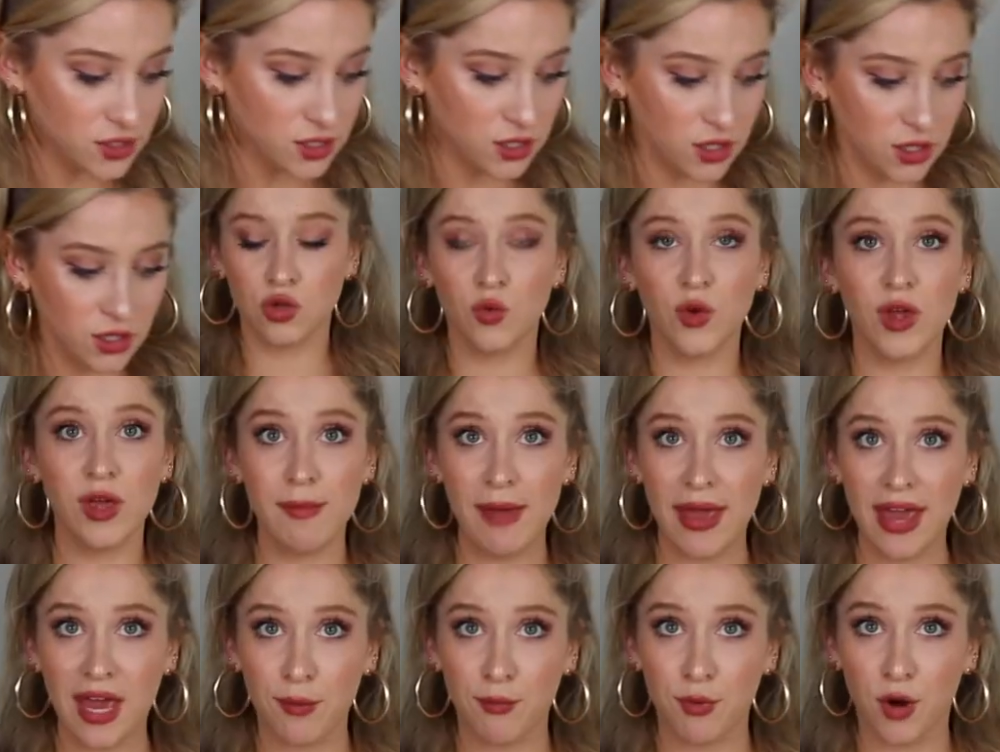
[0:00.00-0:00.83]
three
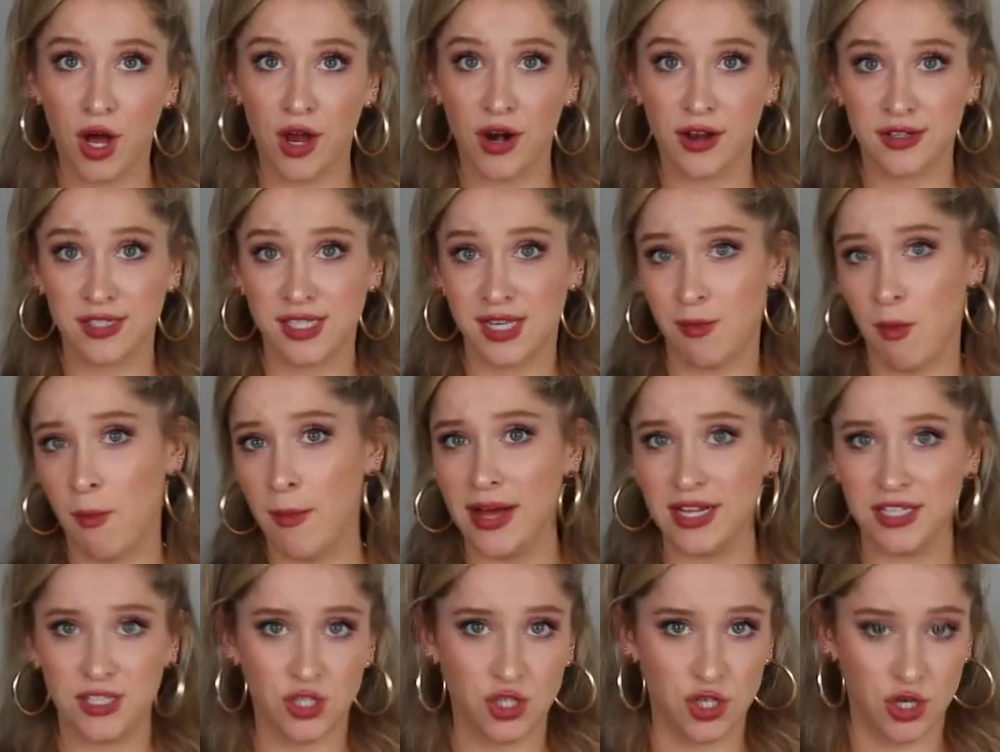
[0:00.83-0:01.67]
makeup products that I'm
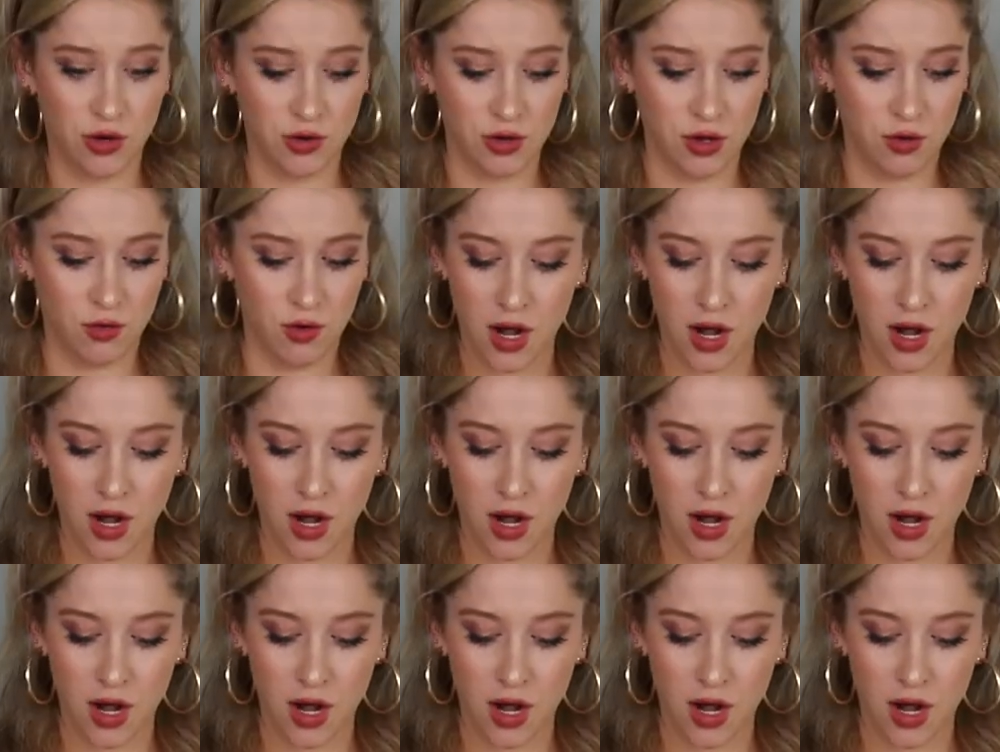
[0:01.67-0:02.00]
about to show you.